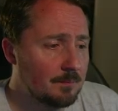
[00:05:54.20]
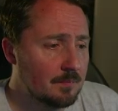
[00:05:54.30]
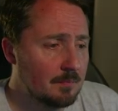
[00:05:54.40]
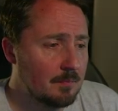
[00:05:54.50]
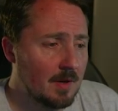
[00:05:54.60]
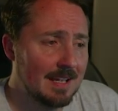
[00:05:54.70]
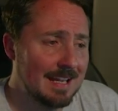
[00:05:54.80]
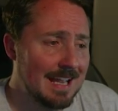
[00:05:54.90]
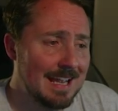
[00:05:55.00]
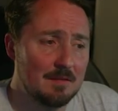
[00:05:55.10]
But
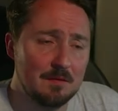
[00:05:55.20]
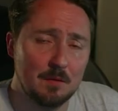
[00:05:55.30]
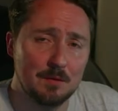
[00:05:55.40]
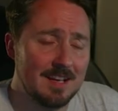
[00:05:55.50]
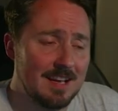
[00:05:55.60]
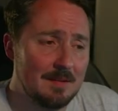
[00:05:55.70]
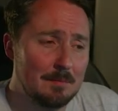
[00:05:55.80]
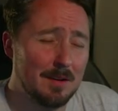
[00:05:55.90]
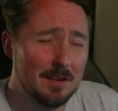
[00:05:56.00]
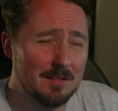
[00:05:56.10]
again, 410
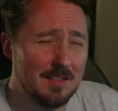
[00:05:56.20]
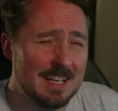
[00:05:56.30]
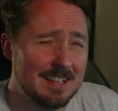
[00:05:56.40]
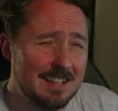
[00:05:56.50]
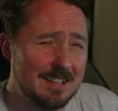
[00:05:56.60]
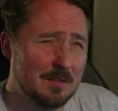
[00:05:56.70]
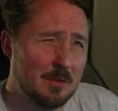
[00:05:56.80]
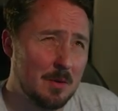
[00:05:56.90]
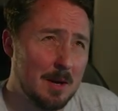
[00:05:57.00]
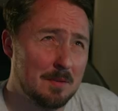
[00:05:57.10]
plus VAT, so
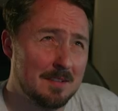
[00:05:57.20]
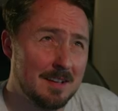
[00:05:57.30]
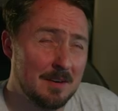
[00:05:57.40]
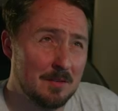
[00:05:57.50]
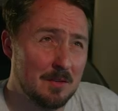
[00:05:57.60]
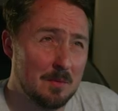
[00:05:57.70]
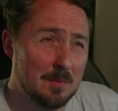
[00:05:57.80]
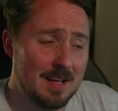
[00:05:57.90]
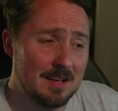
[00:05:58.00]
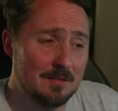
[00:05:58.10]
20% on top of
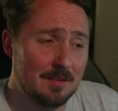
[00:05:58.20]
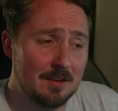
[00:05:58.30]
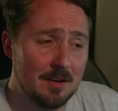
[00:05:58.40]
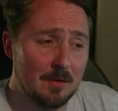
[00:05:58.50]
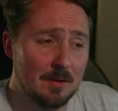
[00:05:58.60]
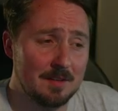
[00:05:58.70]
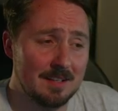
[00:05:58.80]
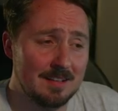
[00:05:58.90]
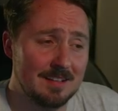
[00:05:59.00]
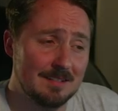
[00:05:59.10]
that. So you're now up to
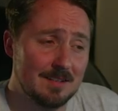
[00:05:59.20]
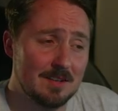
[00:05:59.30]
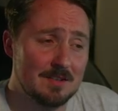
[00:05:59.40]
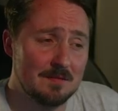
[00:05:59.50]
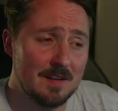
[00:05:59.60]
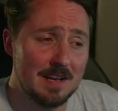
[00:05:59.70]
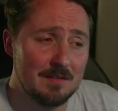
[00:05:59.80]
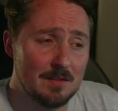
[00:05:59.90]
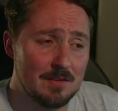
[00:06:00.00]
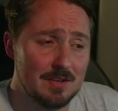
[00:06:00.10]
touching
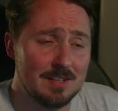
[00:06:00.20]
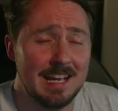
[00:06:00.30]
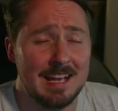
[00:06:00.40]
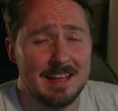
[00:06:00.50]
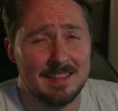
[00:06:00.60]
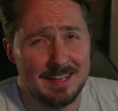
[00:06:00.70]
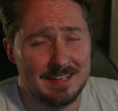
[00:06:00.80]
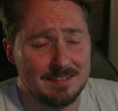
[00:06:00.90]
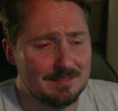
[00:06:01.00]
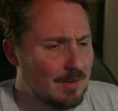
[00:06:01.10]
500. Then
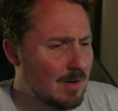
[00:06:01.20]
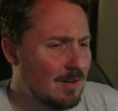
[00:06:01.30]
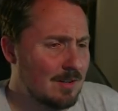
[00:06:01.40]
no.